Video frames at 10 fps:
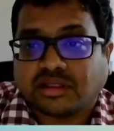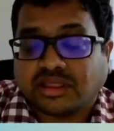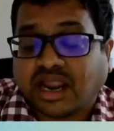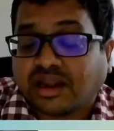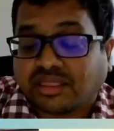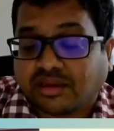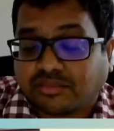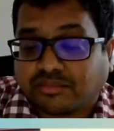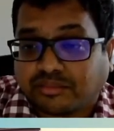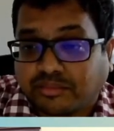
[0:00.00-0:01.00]
That's
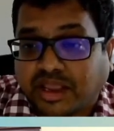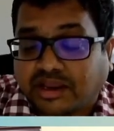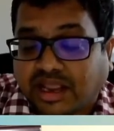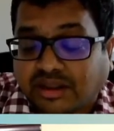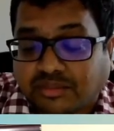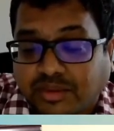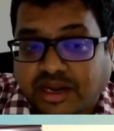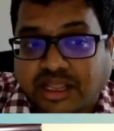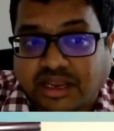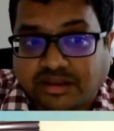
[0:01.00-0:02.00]
a
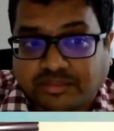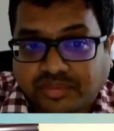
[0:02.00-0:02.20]
big deal.